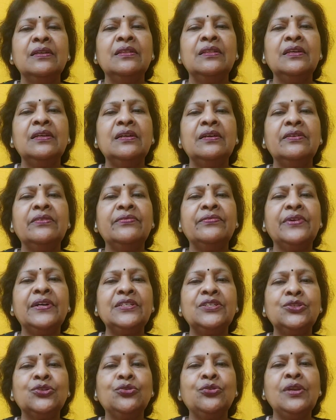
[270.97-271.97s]
the
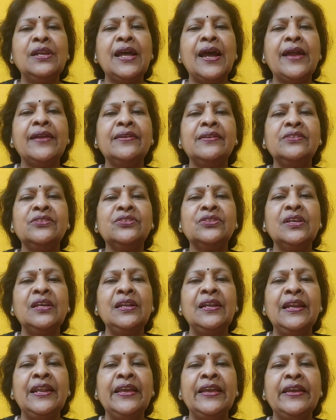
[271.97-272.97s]
vascularis
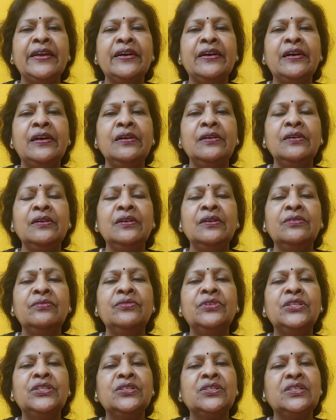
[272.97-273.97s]
layer,
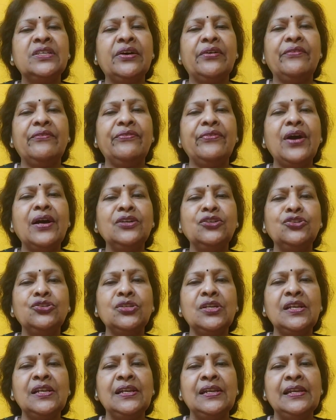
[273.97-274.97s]
which is the
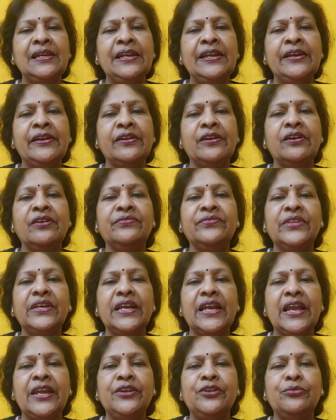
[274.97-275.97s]
functional layer of the
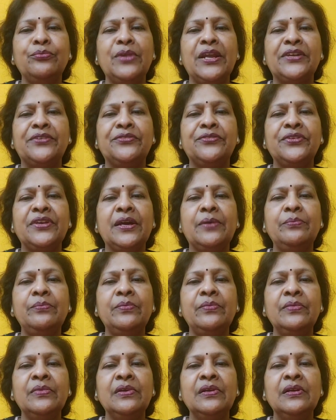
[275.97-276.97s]
endometrium,
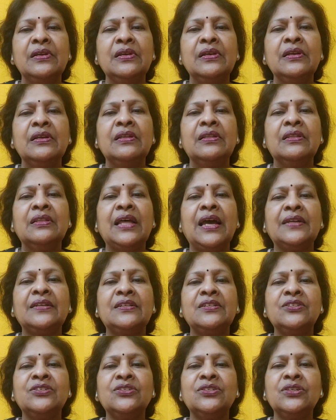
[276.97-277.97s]

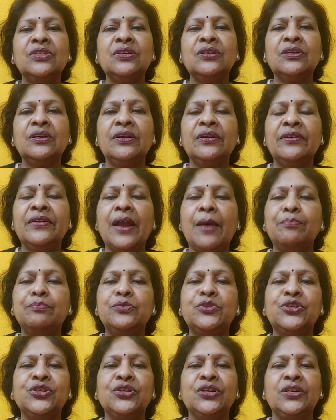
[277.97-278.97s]
that is
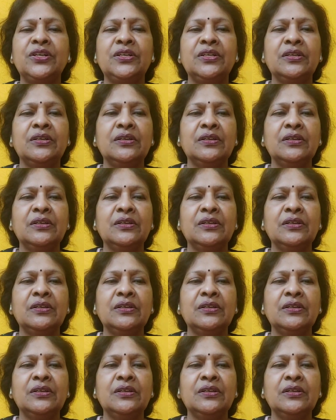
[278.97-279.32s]
ruptured.